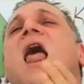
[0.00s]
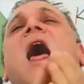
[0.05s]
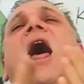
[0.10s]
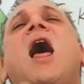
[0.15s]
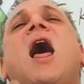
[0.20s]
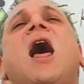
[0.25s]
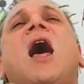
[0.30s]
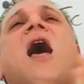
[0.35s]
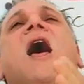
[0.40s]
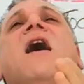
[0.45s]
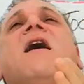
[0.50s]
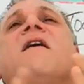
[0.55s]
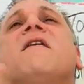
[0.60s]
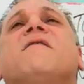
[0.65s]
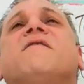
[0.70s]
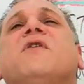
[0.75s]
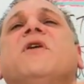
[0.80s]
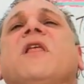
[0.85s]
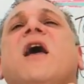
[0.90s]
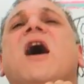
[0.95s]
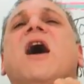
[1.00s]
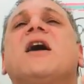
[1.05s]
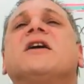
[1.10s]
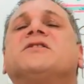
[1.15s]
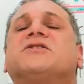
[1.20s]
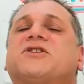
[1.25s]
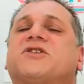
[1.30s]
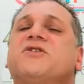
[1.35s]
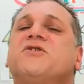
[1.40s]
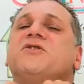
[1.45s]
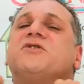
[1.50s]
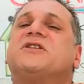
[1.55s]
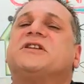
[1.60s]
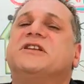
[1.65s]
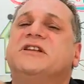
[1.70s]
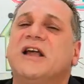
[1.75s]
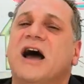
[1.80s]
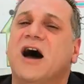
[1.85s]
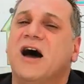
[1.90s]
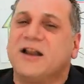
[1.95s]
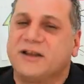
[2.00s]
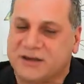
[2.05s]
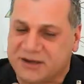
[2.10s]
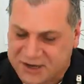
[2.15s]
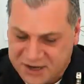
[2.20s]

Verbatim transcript: live with oscar dot